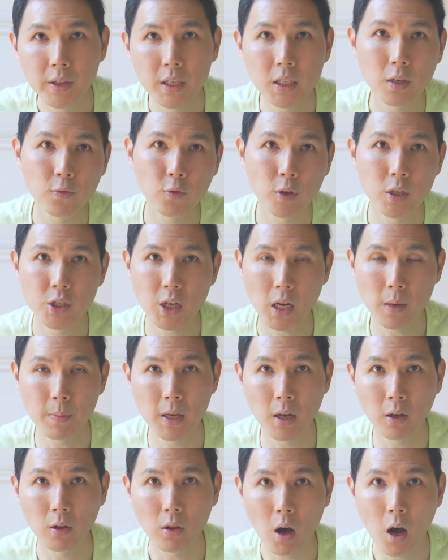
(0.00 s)
the different
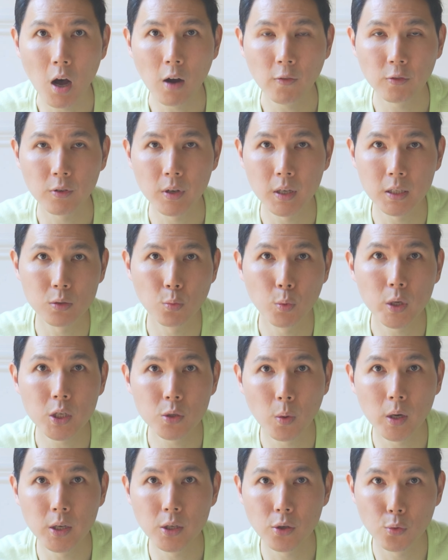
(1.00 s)
JBL offerings,
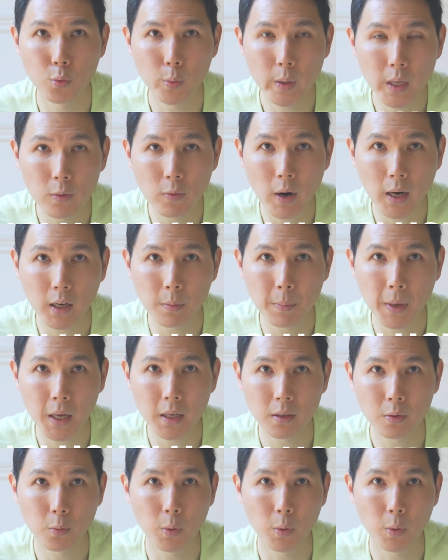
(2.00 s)
which one do we recommend?